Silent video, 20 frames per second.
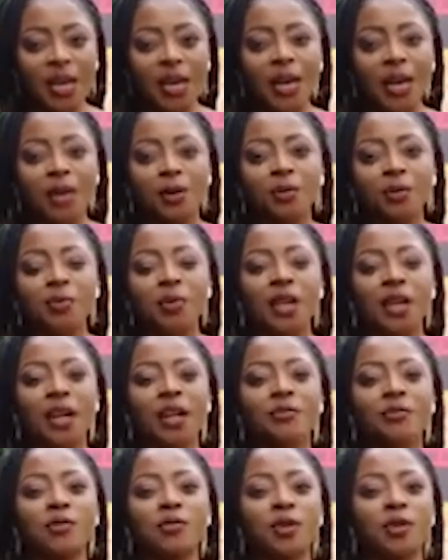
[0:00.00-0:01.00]
and on
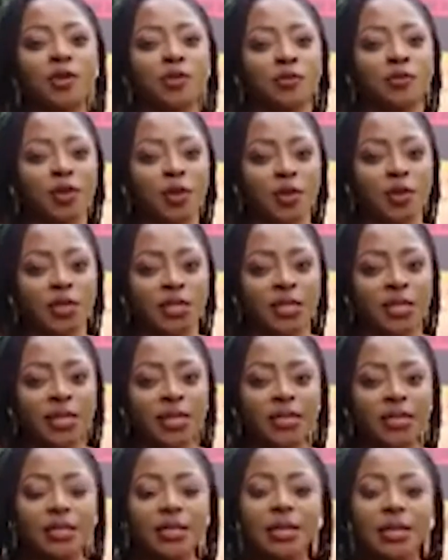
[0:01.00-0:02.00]
behalf of all the
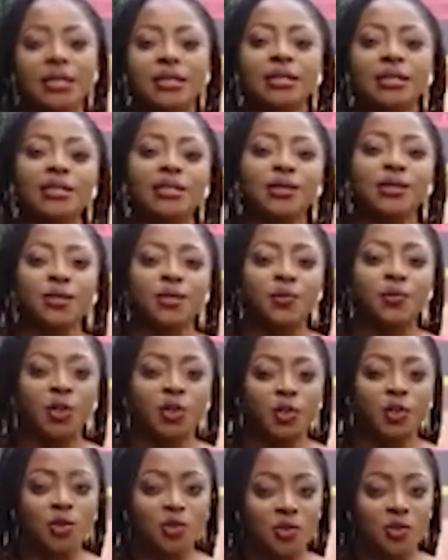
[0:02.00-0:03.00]
volunteers at Sister Speak
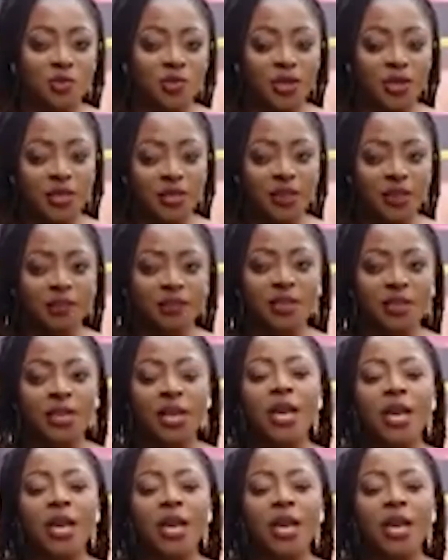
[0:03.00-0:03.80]
237,